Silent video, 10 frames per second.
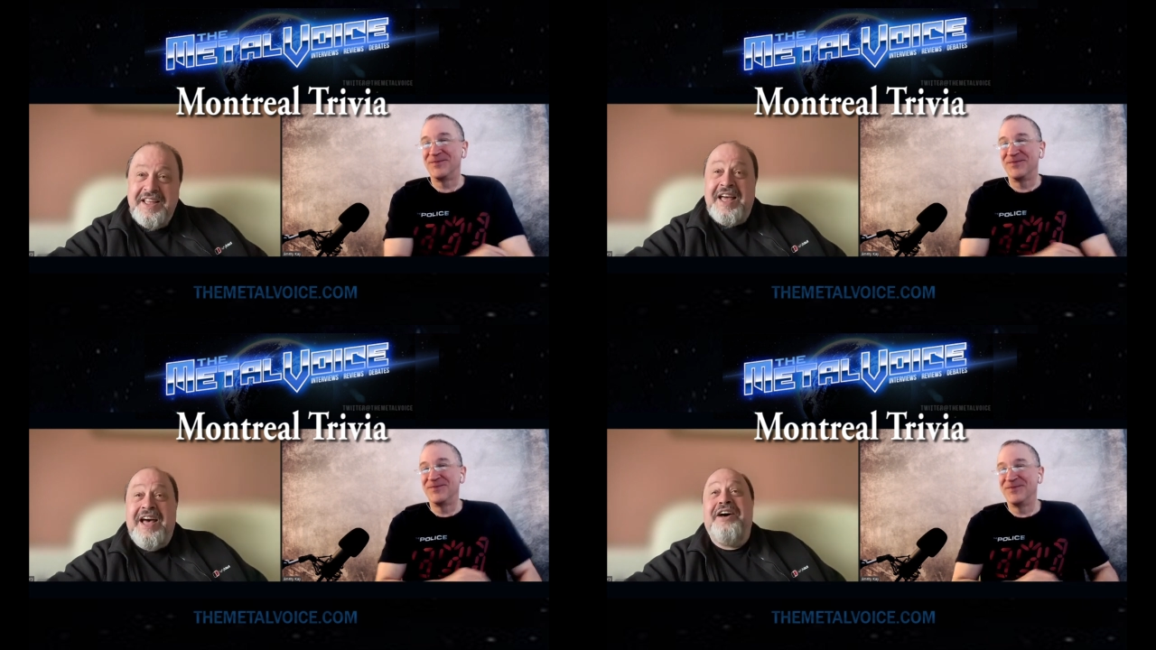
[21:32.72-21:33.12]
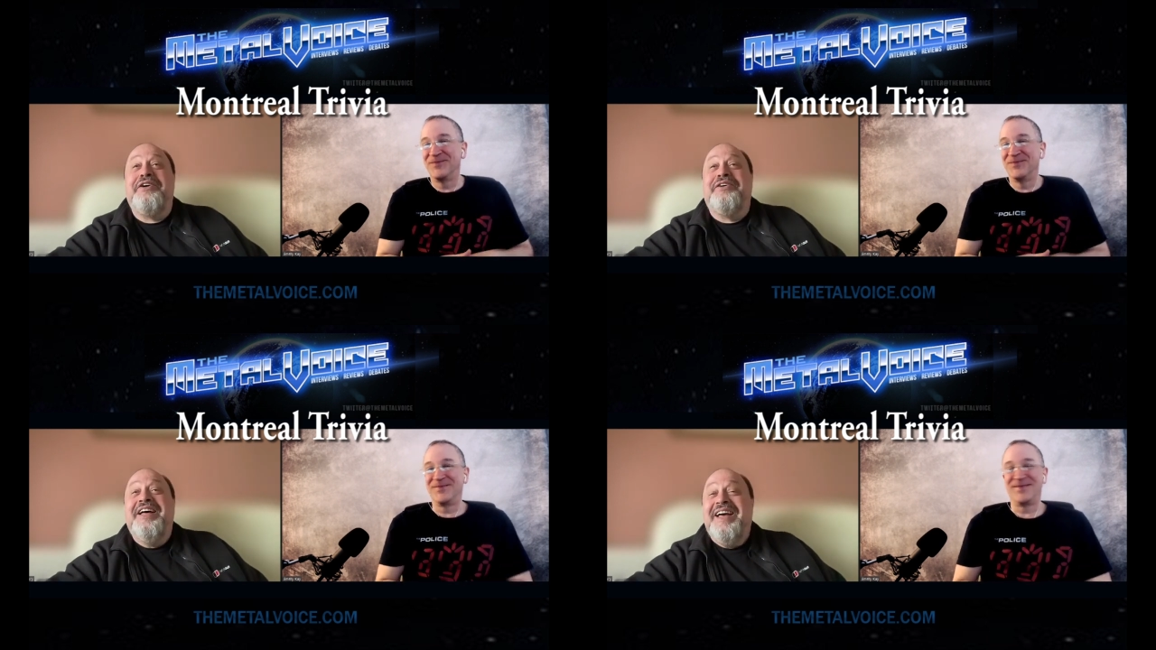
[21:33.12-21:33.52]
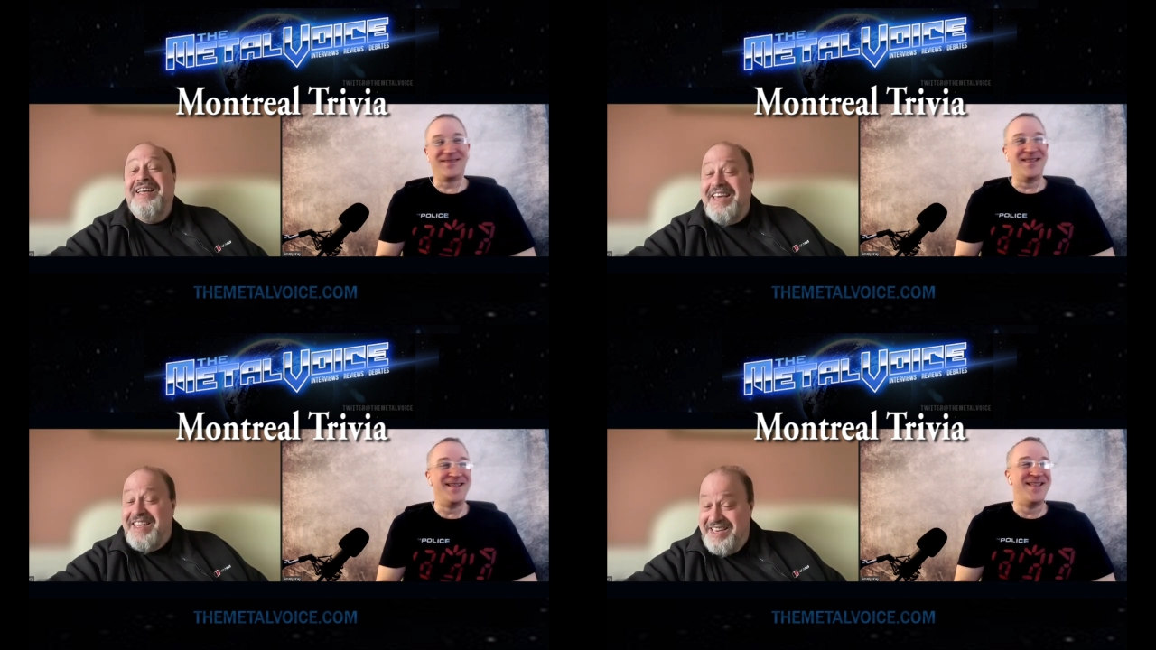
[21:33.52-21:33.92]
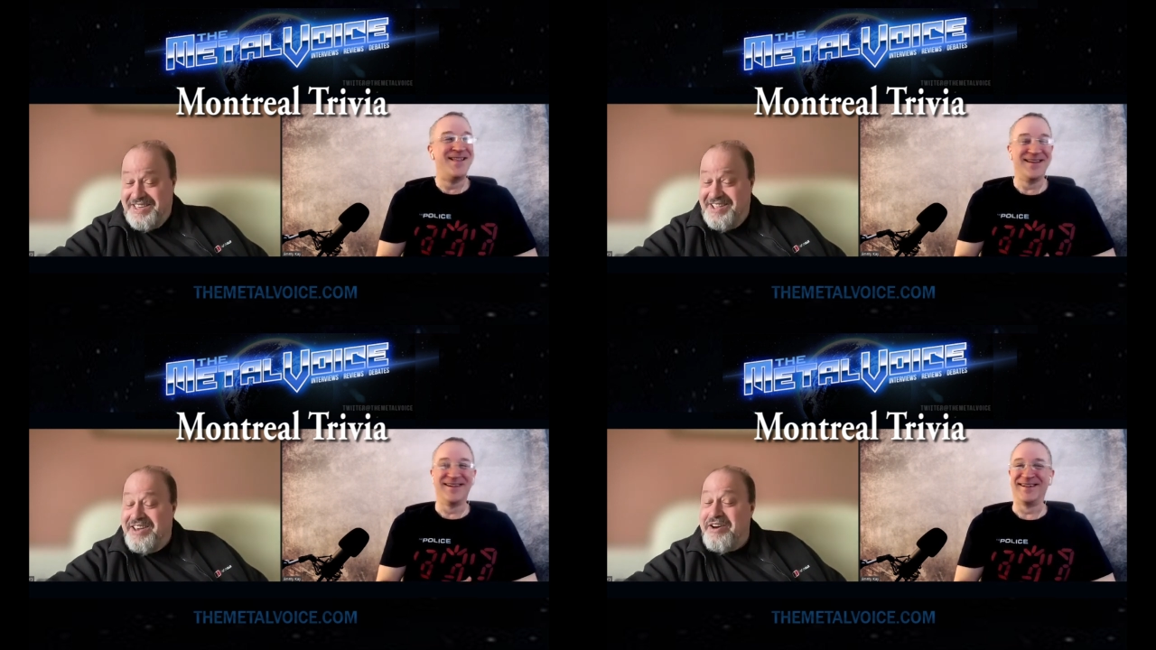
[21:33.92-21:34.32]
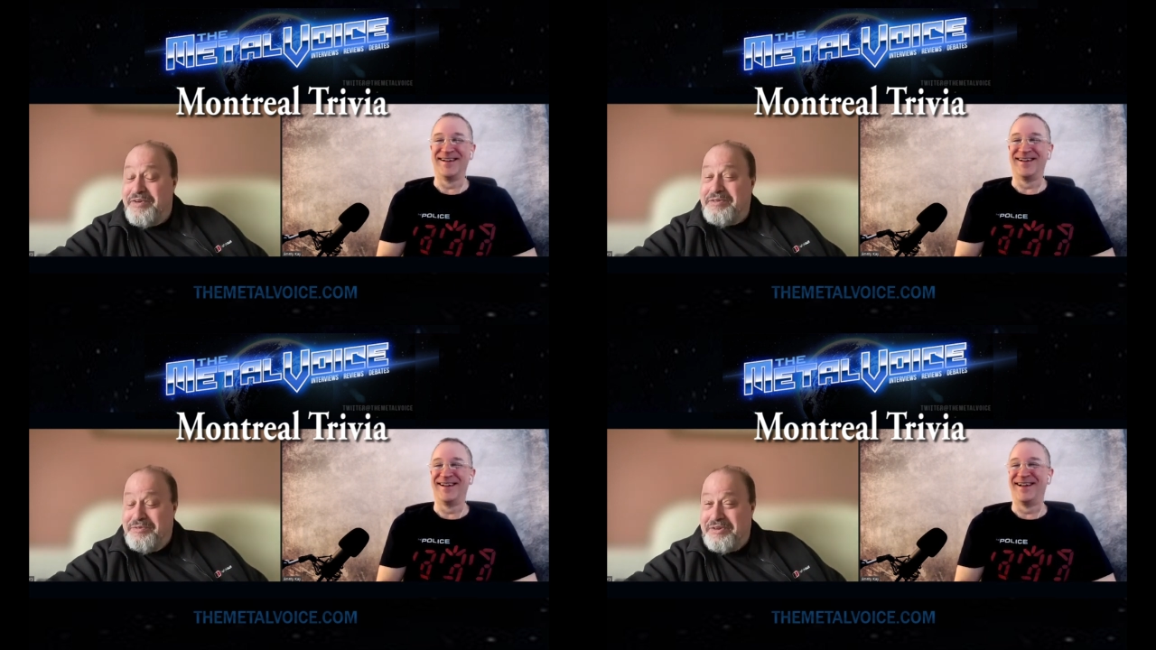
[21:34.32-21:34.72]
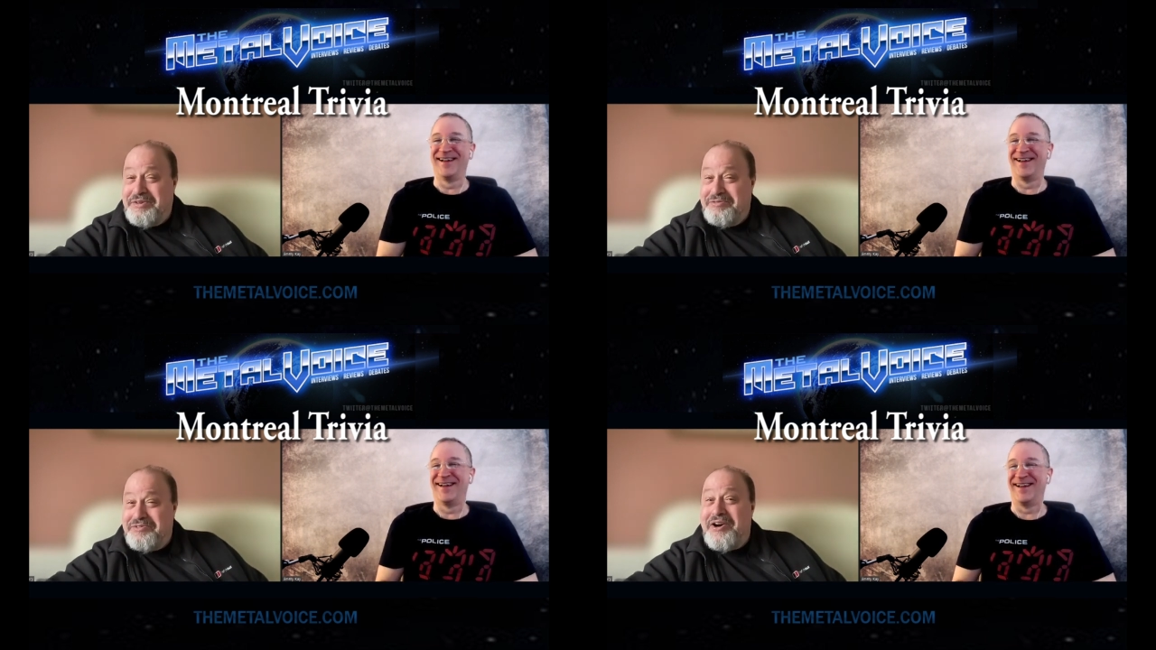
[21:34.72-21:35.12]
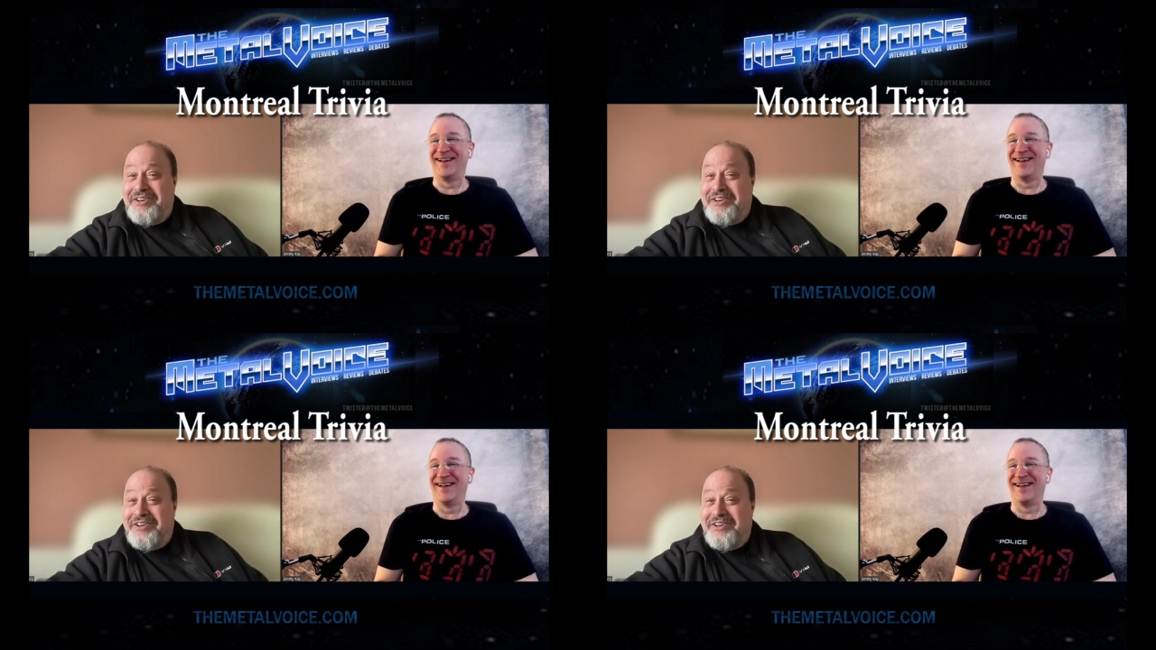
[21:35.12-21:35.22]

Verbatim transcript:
Speaker 1: Oh, yeah, this could go very, very wrong.